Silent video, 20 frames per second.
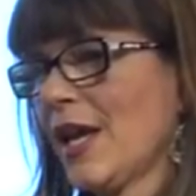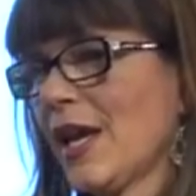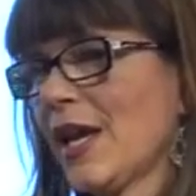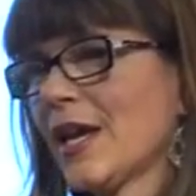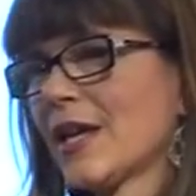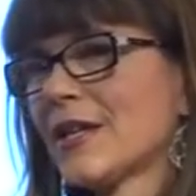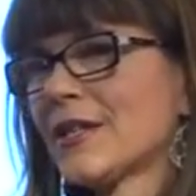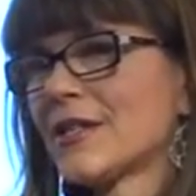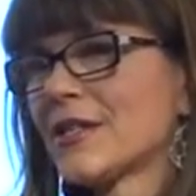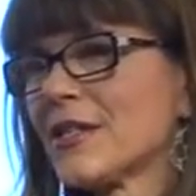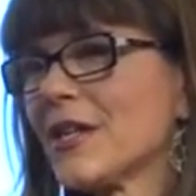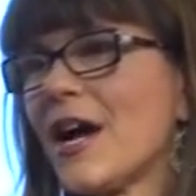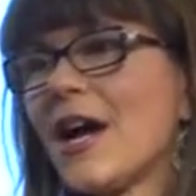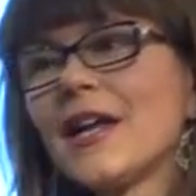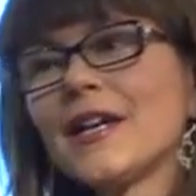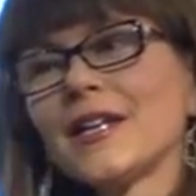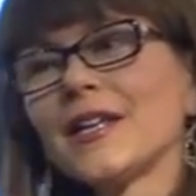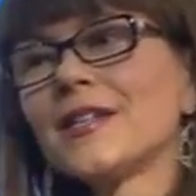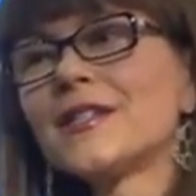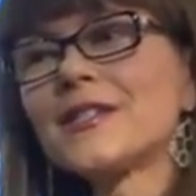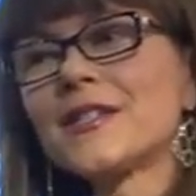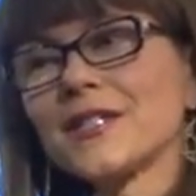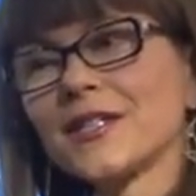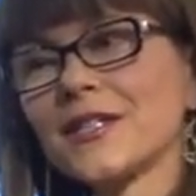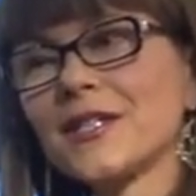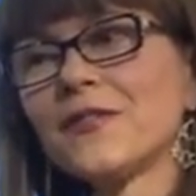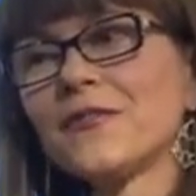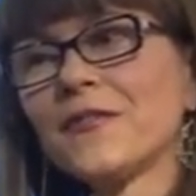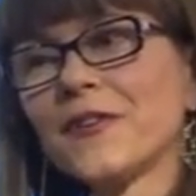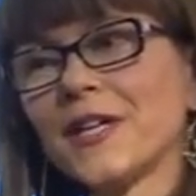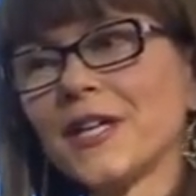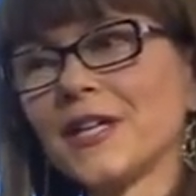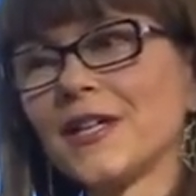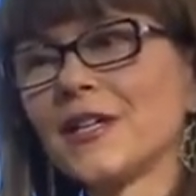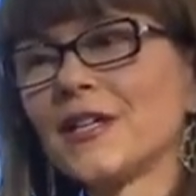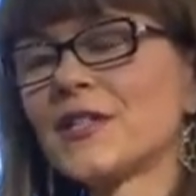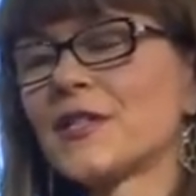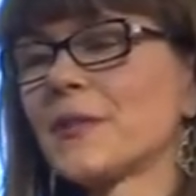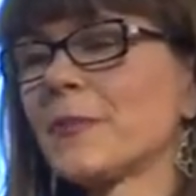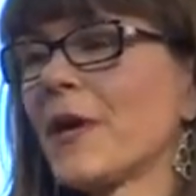And it's not insignificant.
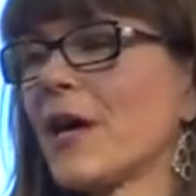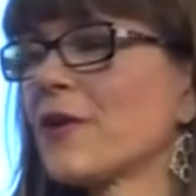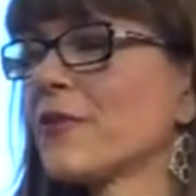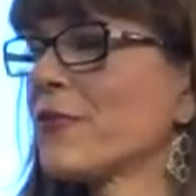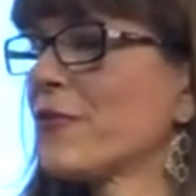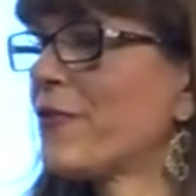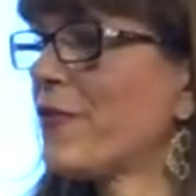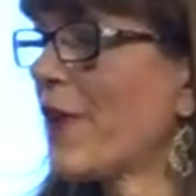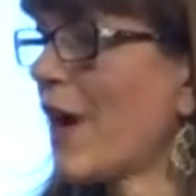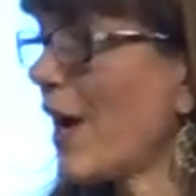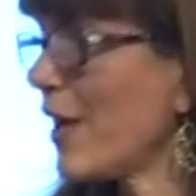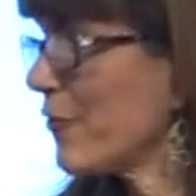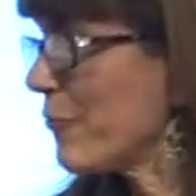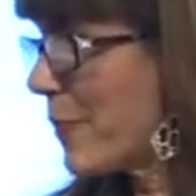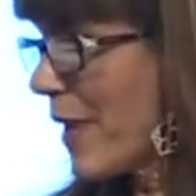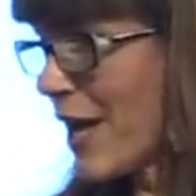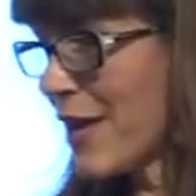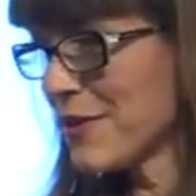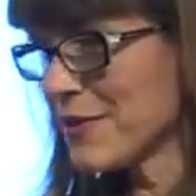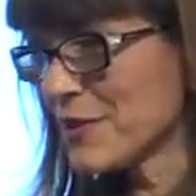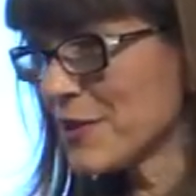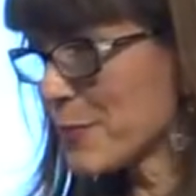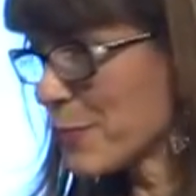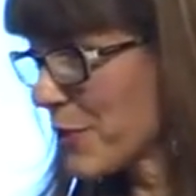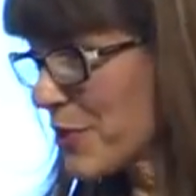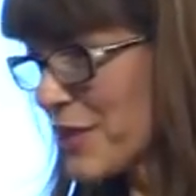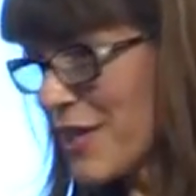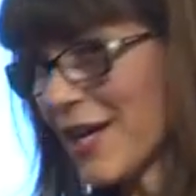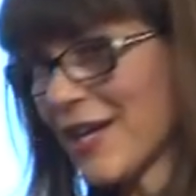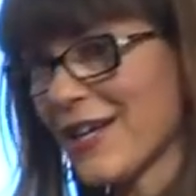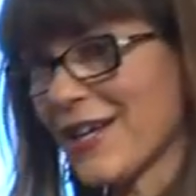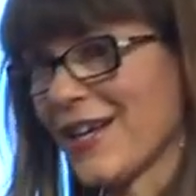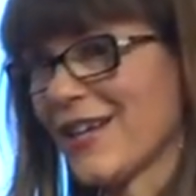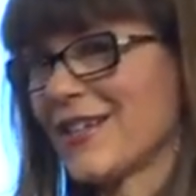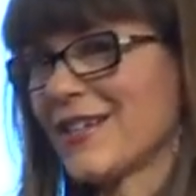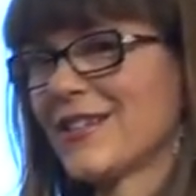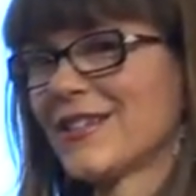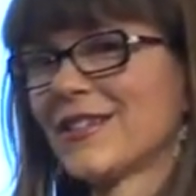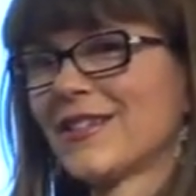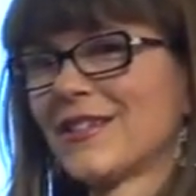It's about 5 pounds per
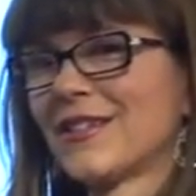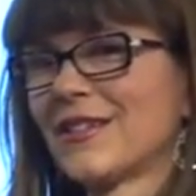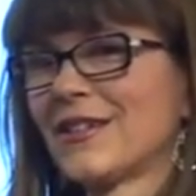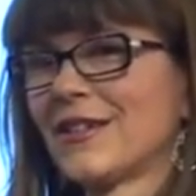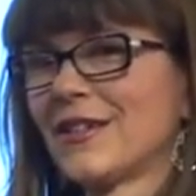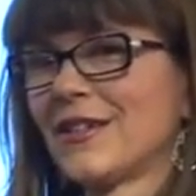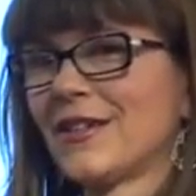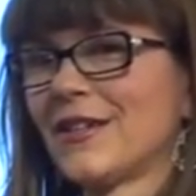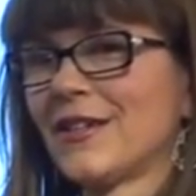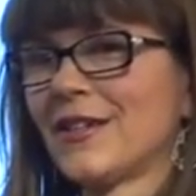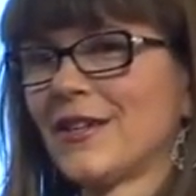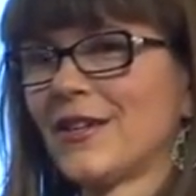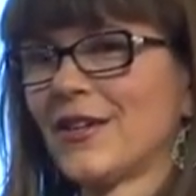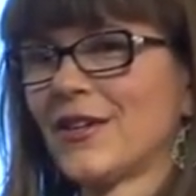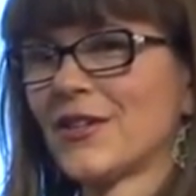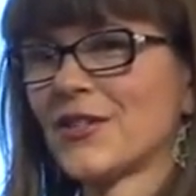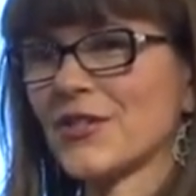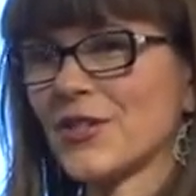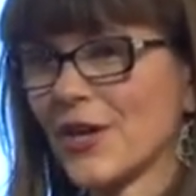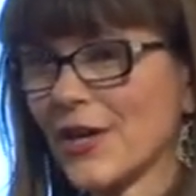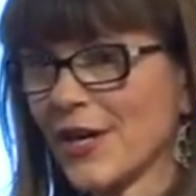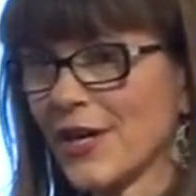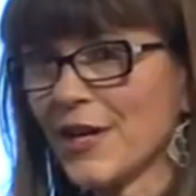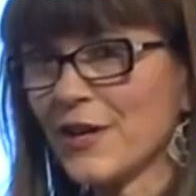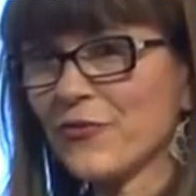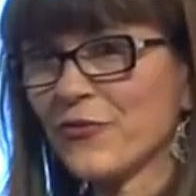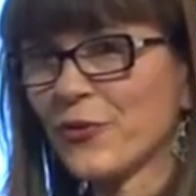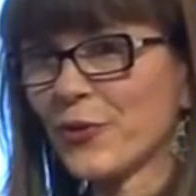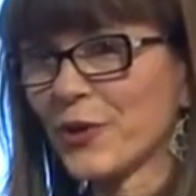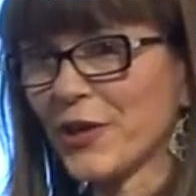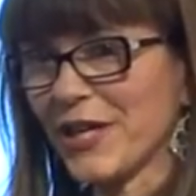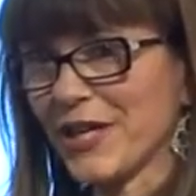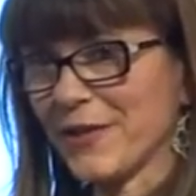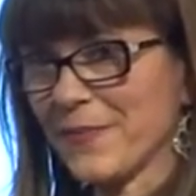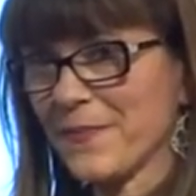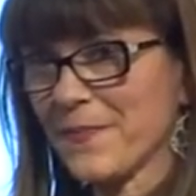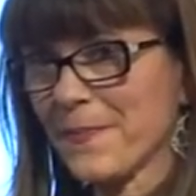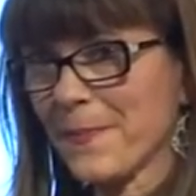decade, starting at 40.